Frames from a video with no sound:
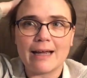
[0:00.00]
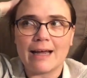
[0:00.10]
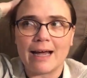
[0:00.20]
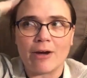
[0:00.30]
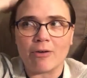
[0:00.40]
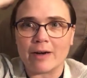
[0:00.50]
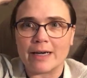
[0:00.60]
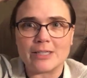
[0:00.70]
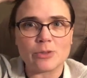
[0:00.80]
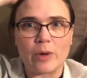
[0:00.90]
hour
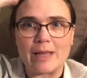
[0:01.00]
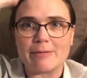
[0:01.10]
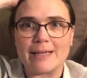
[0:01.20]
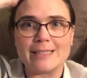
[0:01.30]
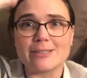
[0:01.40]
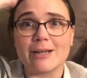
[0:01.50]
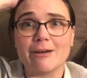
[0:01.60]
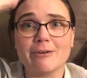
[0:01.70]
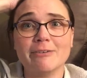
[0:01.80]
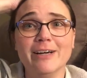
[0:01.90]
and 20 minutes or
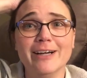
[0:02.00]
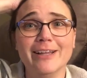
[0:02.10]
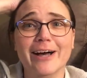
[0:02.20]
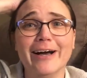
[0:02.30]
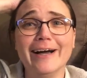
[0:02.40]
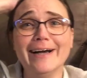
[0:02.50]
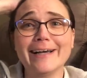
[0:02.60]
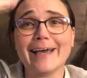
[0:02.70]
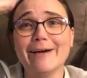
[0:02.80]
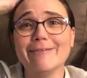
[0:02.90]
however long
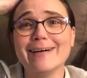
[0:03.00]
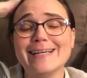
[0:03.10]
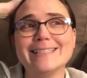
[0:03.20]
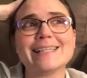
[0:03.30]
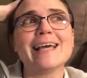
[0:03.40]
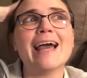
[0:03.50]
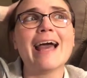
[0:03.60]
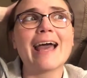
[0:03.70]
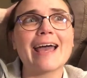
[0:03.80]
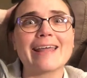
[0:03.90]
it was
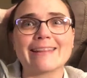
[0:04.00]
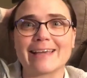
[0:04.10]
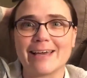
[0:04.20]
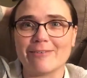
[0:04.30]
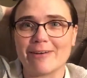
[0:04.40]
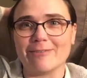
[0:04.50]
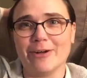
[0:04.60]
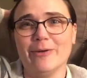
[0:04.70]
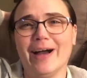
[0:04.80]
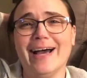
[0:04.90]
I think I have
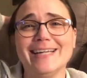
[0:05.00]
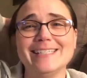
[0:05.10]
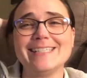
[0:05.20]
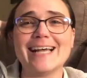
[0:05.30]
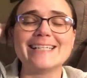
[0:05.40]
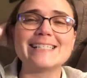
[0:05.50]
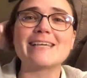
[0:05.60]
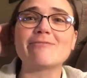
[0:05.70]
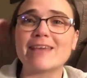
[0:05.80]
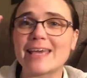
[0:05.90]
ever watched on
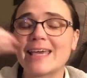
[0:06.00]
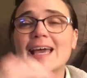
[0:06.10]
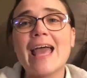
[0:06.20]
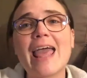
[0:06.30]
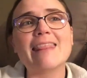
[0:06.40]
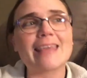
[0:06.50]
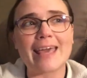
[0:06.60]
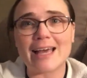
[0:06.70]
TV. I think I